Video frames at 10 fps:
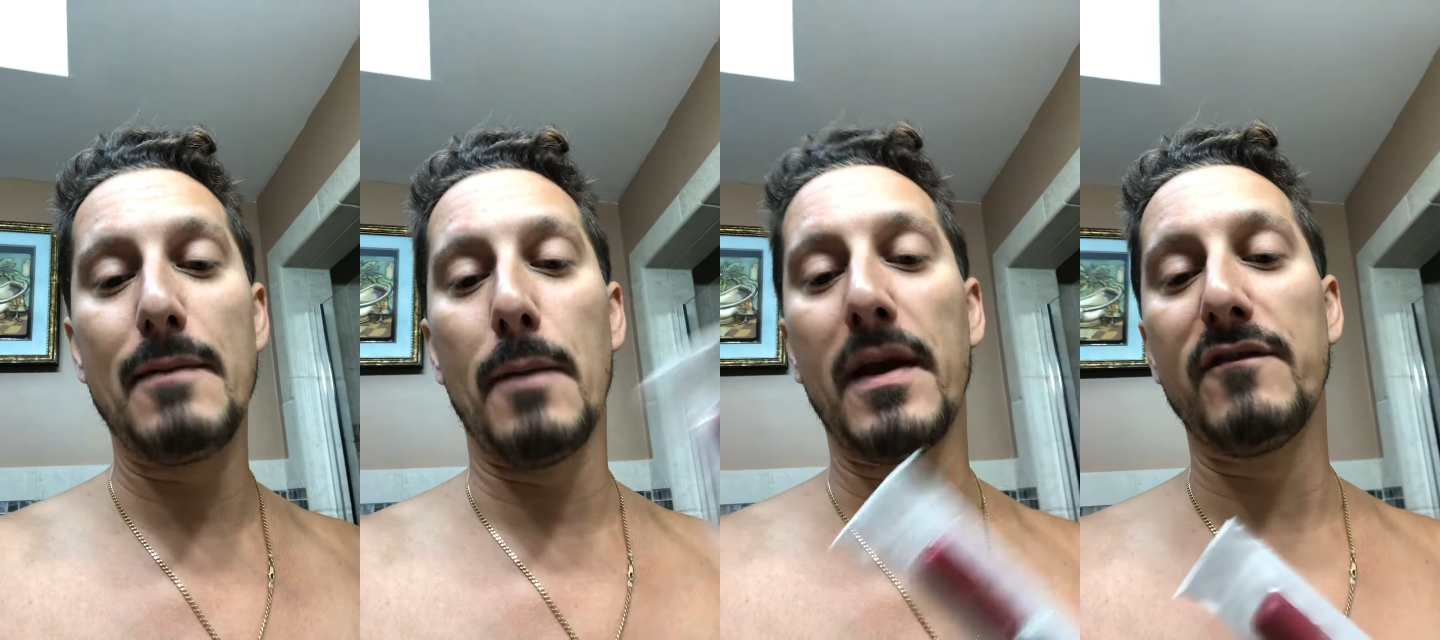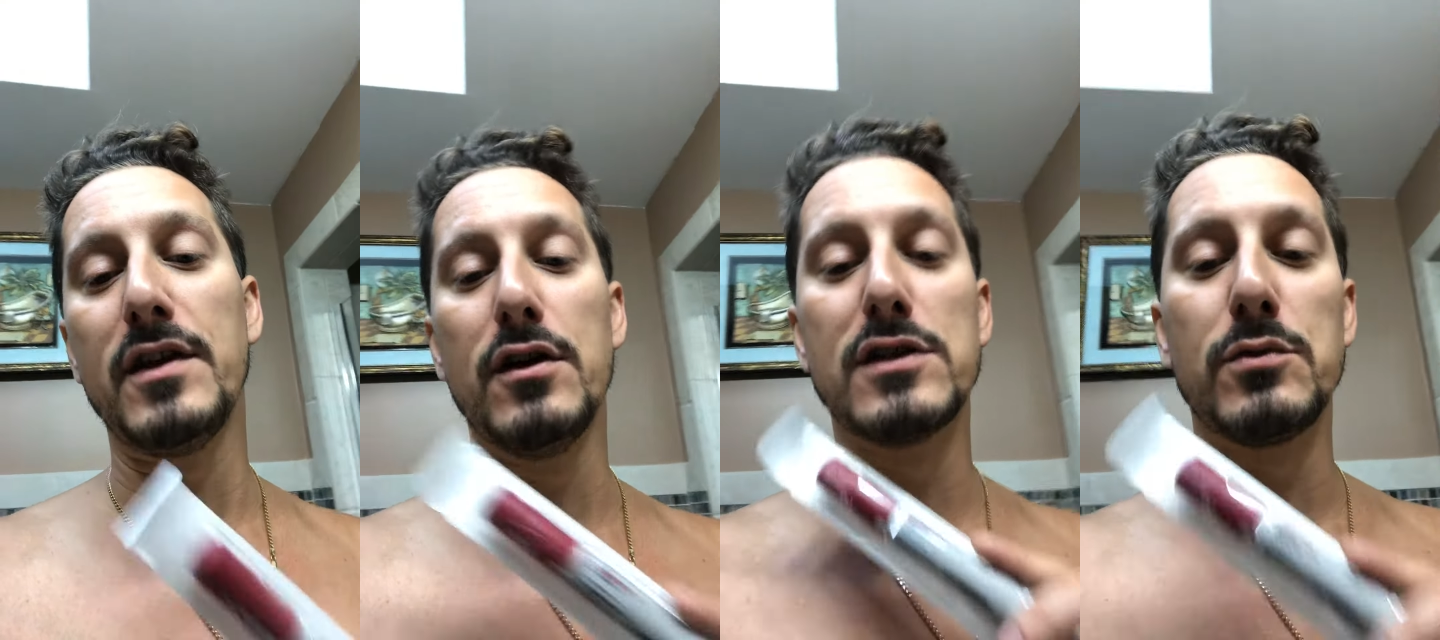I'll make
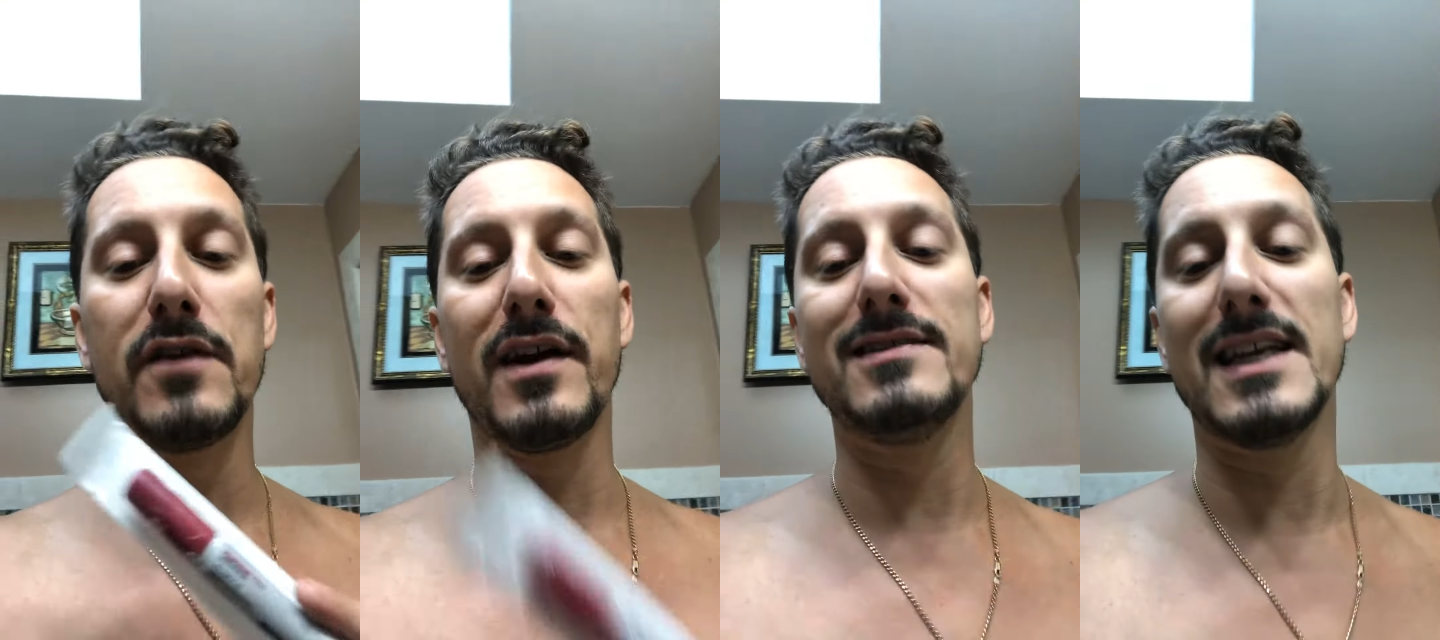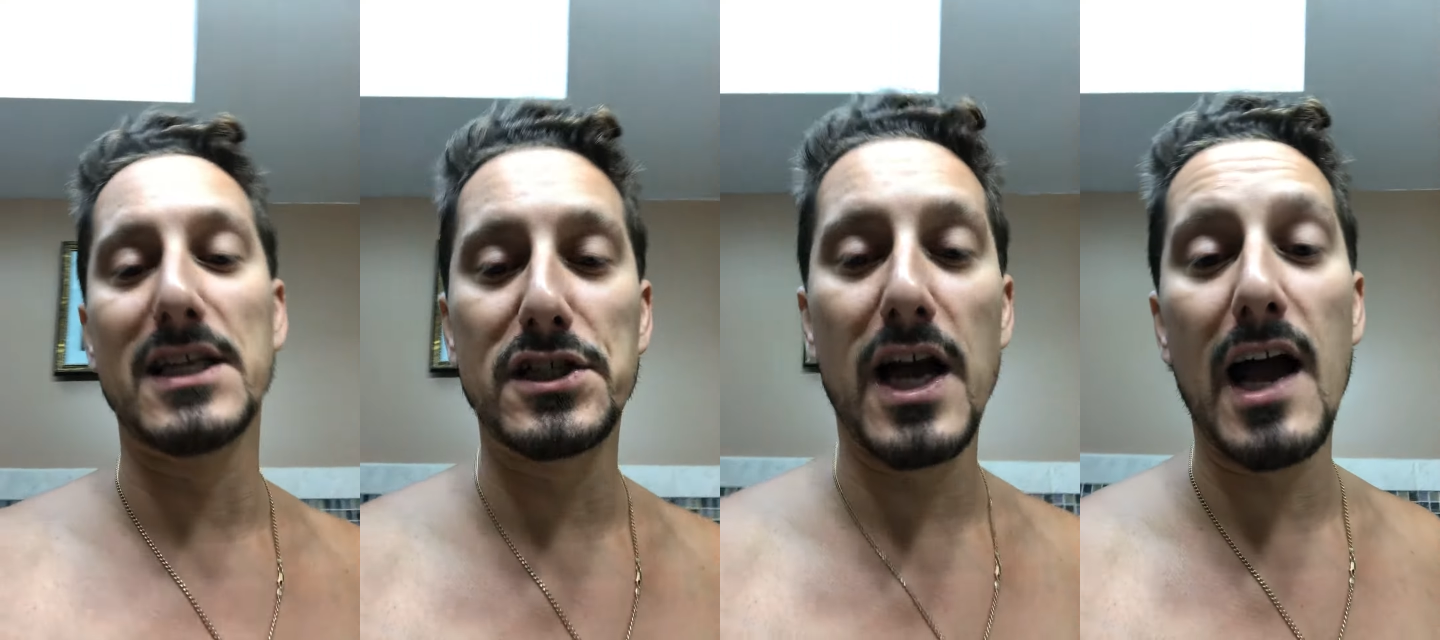videos whenever I take a
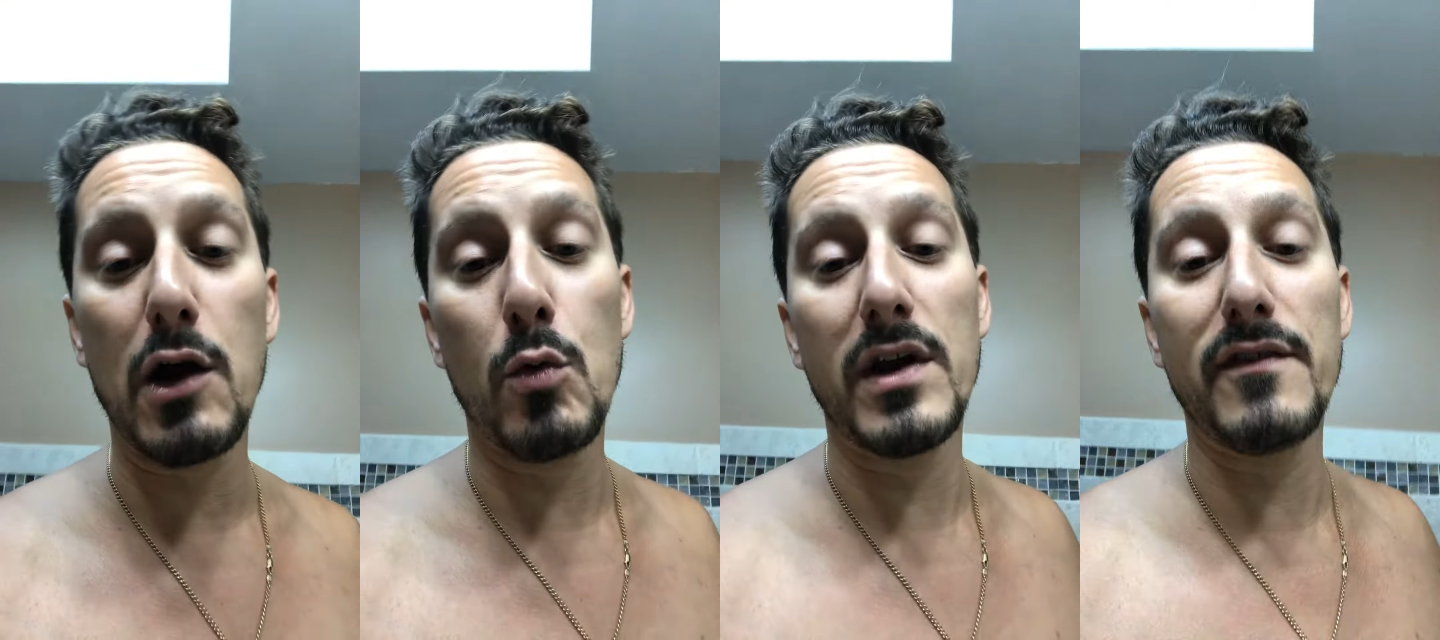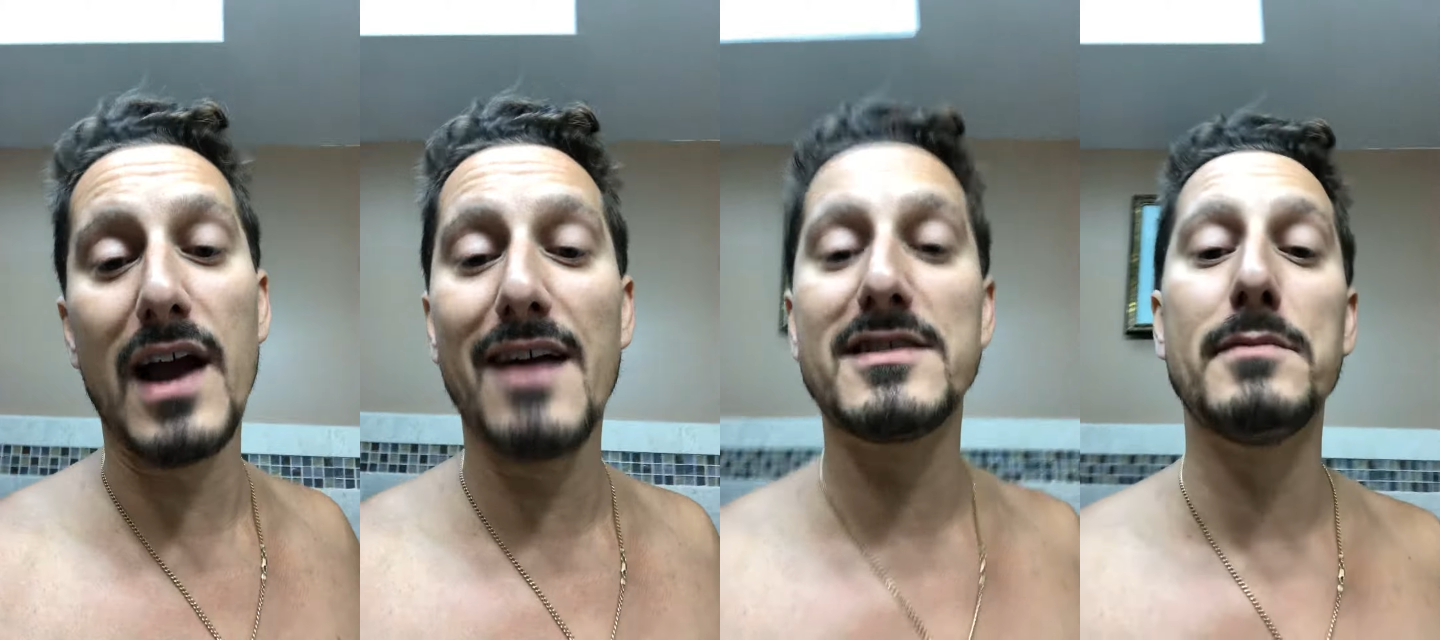shot or whenever I
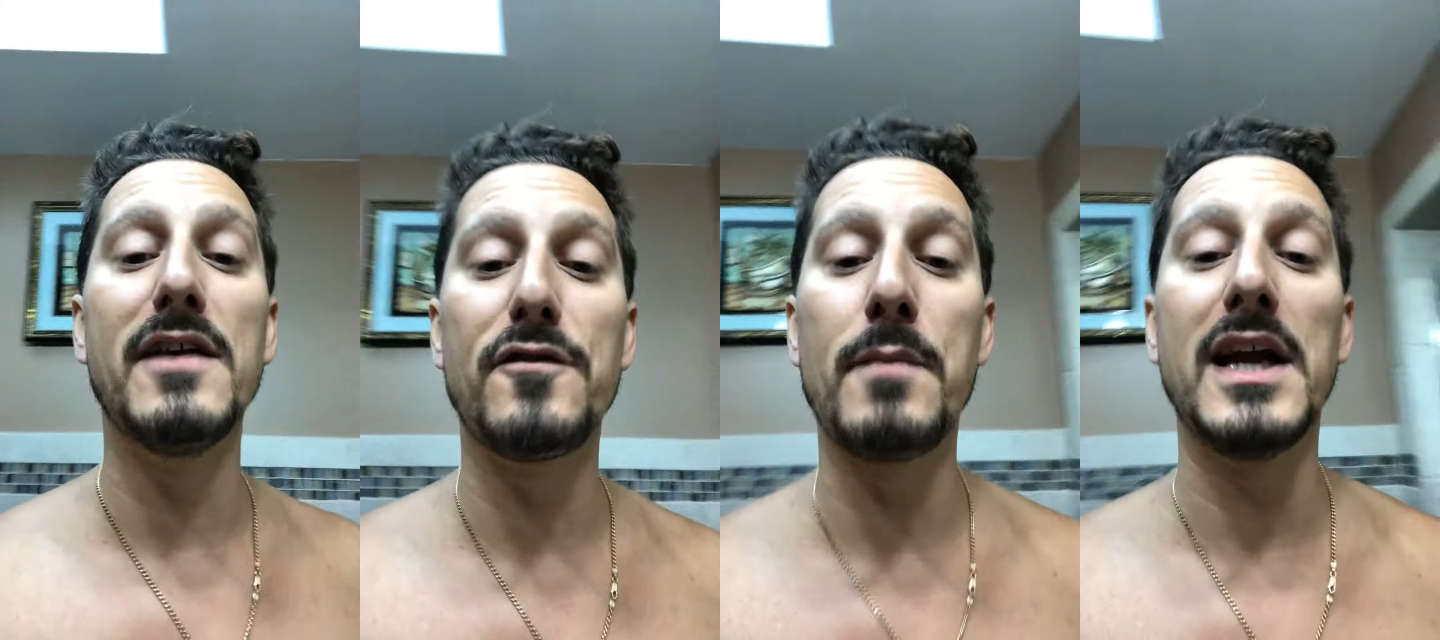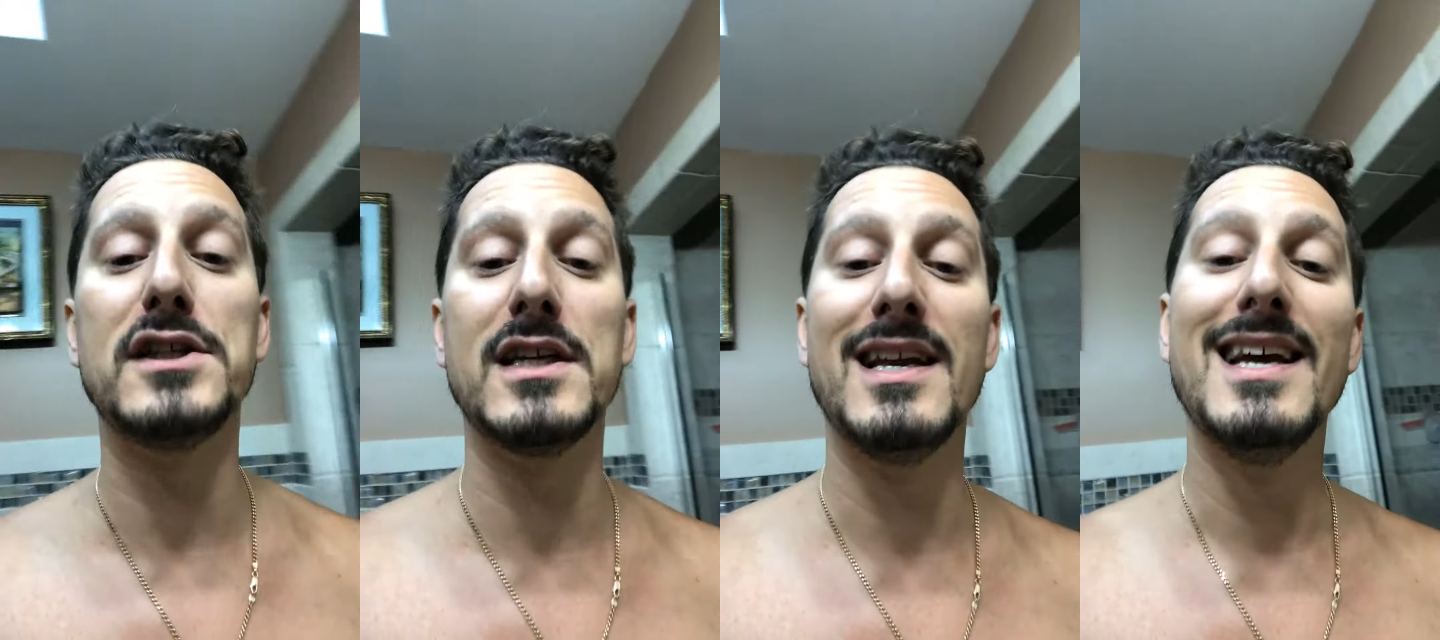have some information